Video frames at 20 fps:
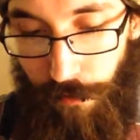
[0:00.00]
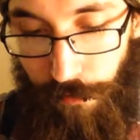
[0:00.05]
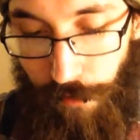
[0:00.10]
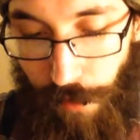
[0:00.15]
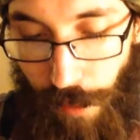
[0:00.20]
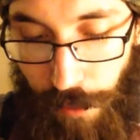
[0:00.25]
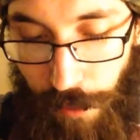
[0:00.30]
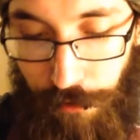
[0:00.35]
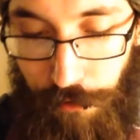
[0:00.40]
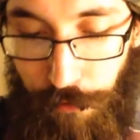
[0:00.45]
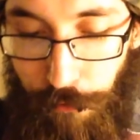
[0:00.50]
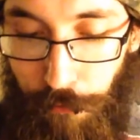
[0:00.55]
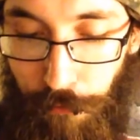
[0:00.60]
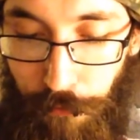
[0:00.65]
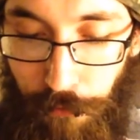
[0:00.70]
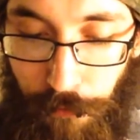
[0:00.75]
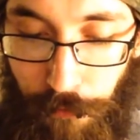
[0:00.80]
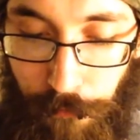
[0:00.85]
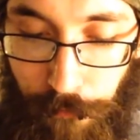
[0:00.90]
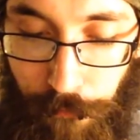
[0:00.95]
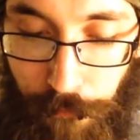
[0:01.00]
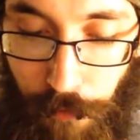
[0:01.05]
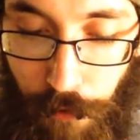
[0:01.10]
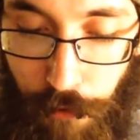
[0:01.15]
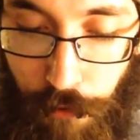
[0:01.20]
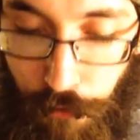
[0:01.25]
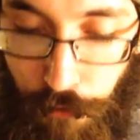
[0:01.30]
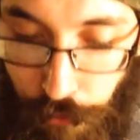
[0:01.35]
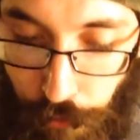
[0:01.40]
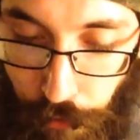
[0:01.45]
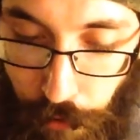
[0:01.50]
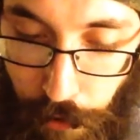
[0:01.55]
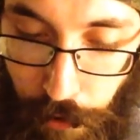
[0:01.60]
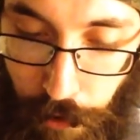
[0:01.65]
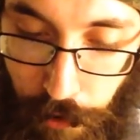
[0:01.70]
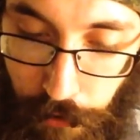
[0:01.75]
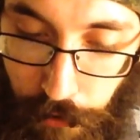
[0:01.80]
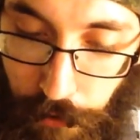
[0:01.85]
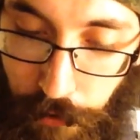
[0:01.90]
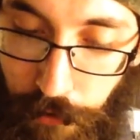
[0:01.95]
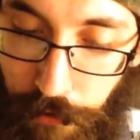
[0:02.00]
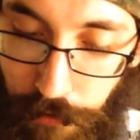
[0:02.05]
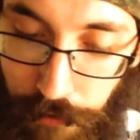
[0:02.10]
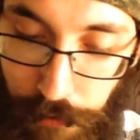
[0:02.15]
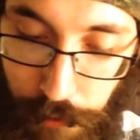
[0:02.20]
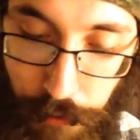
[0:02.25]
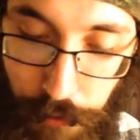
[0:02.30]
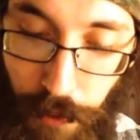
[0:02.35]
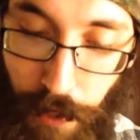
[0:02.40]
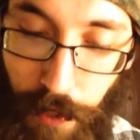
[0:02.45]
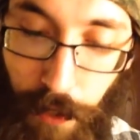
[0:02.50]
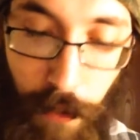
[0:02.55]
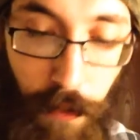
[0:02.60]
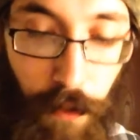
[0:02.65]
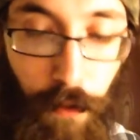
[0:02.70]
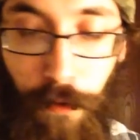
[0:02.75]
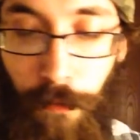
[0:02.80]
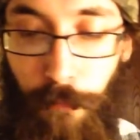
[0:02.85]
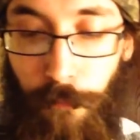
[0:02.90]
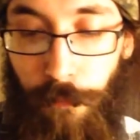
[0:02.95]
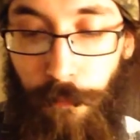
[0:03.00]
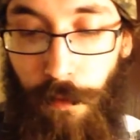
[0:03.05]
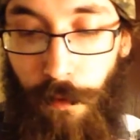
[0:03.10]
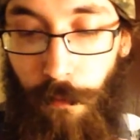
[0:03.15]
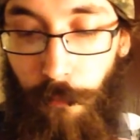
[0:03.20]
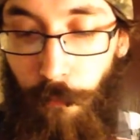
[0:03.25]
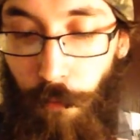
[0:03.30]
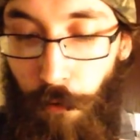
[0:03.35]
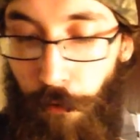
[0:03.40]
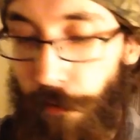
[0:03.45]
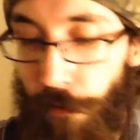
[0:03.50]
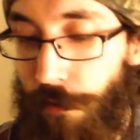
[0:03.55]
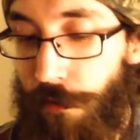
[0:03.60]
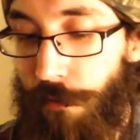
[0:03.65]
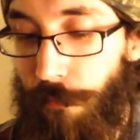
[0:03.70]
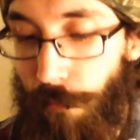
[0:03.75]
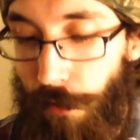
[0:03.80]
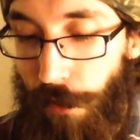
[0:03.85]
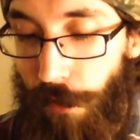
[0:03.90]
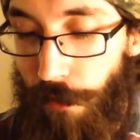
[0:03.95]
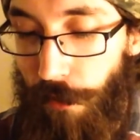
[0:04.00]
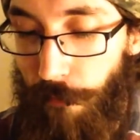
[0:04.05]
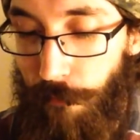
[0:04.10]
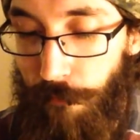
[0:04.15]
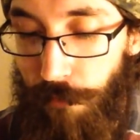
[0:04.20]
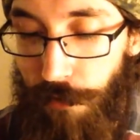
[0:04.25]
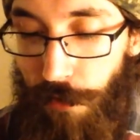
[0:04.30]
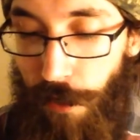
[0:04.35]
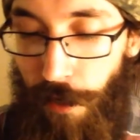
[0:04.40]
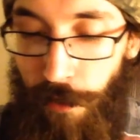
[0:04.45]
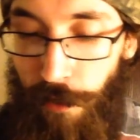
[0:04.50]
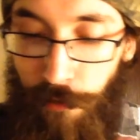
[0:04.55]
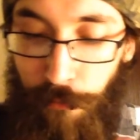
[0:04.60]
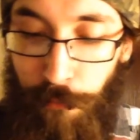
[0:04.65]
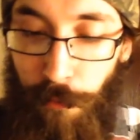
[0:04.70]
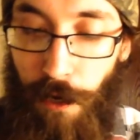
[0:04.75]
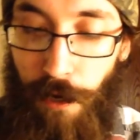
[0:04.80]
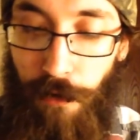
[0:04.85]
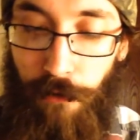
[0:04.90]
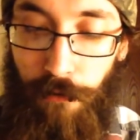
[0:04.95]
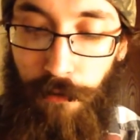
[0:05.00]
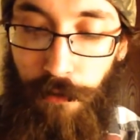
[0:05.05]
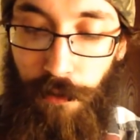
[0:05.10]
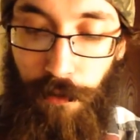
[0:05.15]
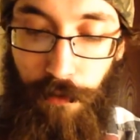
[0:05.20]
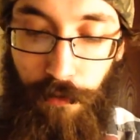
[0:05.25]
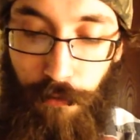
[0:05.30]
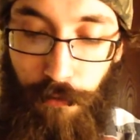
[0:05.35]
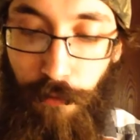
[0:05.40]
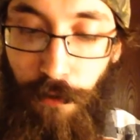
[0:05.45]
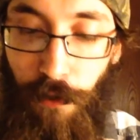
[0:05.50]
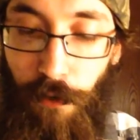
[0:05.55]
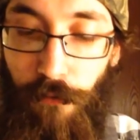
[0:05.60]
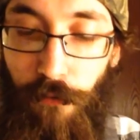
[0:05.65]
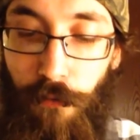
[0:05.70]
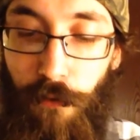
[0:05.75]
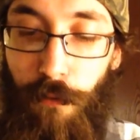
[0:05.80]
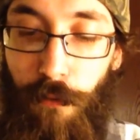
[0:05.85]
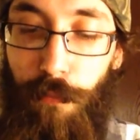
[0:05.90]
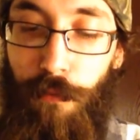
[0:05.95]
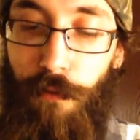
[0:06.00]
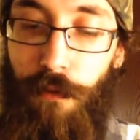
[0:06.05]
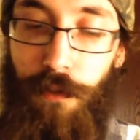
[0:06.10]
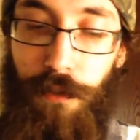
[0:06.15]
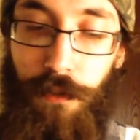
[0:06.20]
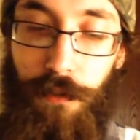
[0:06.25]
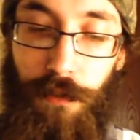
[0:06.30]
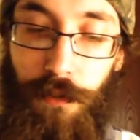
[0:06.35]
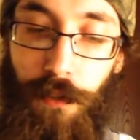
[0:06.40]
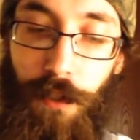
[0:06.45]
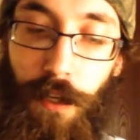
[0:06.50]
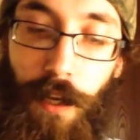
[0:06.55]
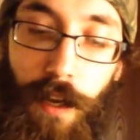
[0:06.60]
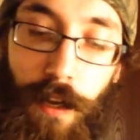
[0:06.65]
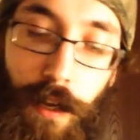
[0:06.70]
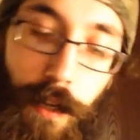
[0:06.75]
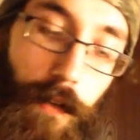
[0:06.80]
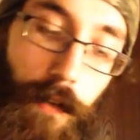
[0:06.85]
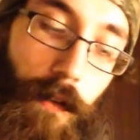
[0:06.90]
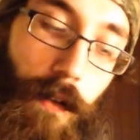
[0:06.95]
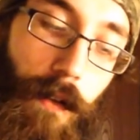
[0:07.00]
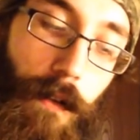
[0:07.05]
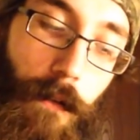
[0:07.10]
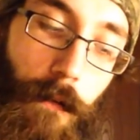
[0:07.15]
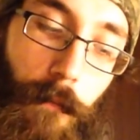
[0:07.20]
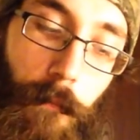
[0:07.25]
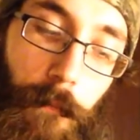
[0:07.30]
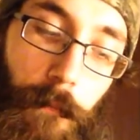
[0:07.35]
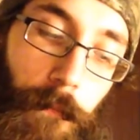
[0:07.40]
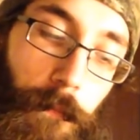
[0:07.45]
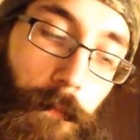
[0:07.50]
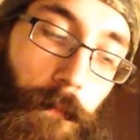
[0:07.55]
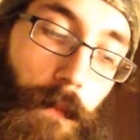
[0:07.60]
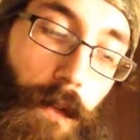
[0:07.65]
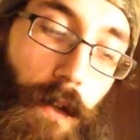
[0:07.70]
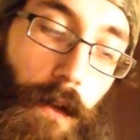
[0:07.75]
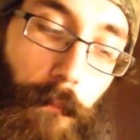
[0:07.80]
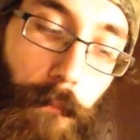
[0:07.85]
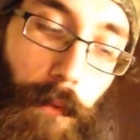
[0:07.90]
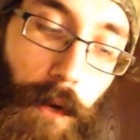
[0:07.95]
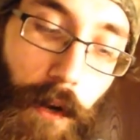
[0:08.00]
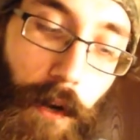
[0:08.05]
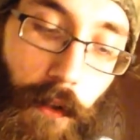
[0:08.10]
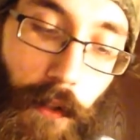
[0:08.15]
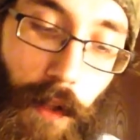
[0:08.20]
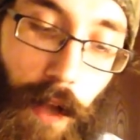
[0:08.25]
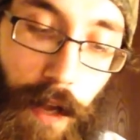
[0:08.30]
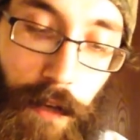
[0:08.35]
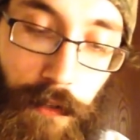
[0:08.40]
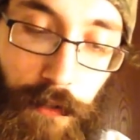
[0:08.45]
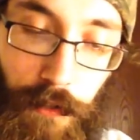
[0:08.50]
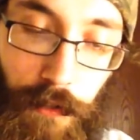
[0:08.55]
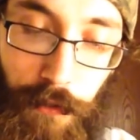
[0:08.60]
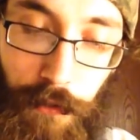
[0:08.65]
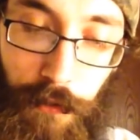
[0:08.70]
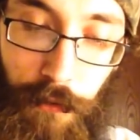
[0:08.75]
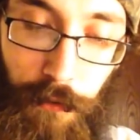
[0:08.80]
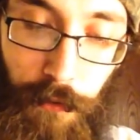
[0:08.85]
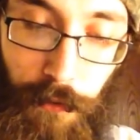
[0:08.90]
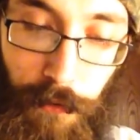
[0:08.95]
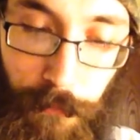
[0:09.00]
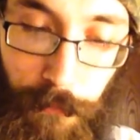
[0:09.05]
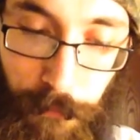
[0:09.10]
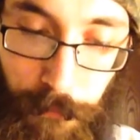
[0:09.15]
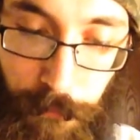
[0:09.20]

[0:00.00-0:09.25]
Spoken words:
natural, strong strength, moist, medium-sized pouch, and 24 portions a can. Compare that to